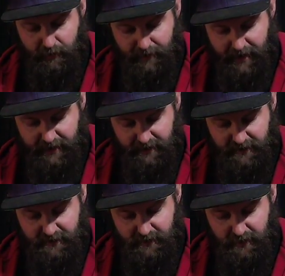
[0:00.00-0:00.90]

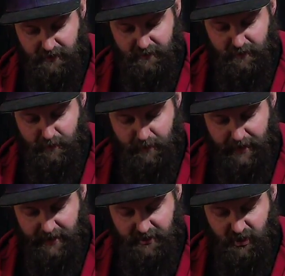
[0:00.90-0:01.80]
Marcus. You two
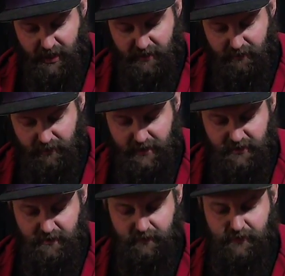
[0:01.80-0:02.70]
better check the
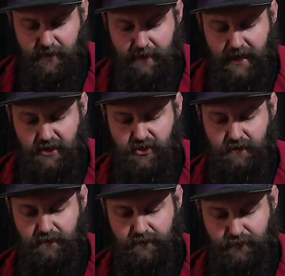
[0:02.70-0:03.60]
rest of the
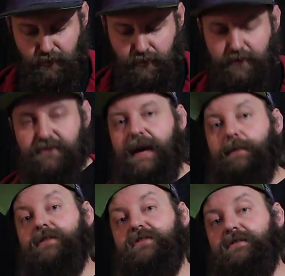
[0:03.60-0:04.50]
mansion for
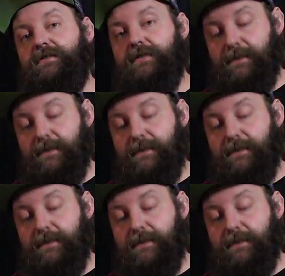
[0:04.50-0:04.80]
damages.